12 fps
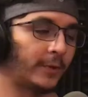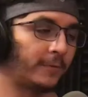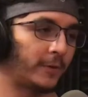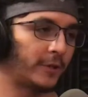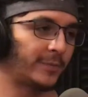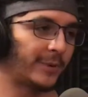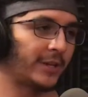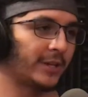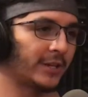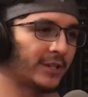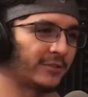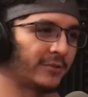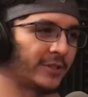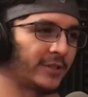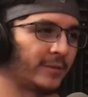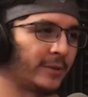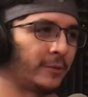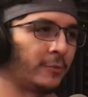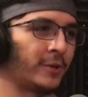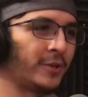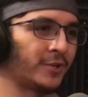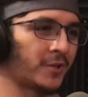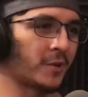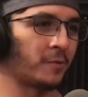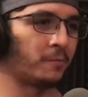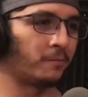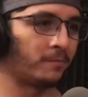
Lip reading: the first pancake is always going to be your worst, though.